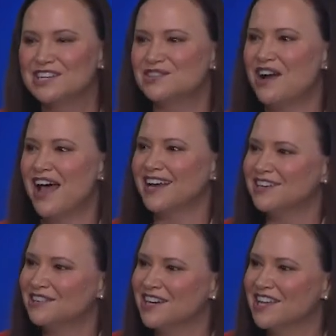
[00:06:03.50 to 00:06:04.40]
trying
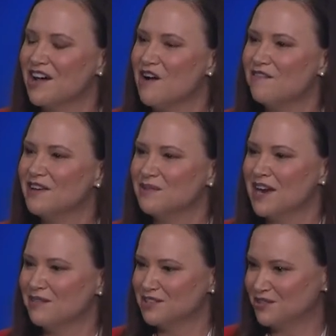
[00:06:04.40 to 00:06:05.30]
during COVID when I
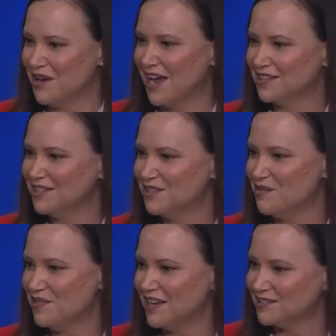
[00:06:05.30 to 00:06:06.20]
was trying to do
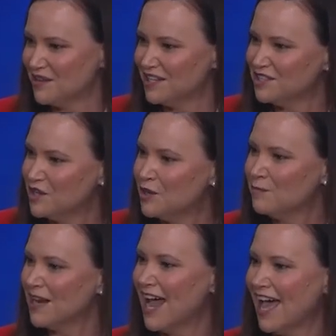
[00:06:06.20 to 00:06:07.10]
things on Zoom
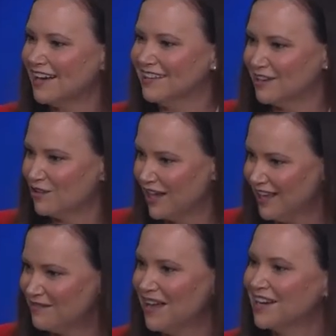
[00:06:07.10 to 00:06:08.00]
and I had a little kid
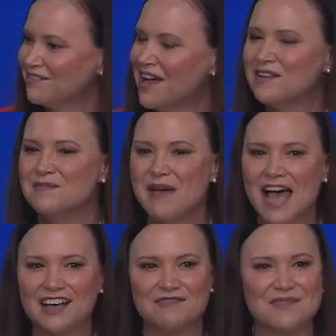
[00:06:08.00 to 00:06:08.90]
running around in
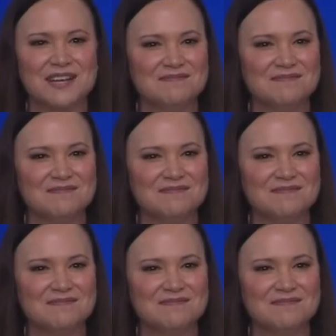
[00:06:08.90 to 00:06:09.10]
back of me.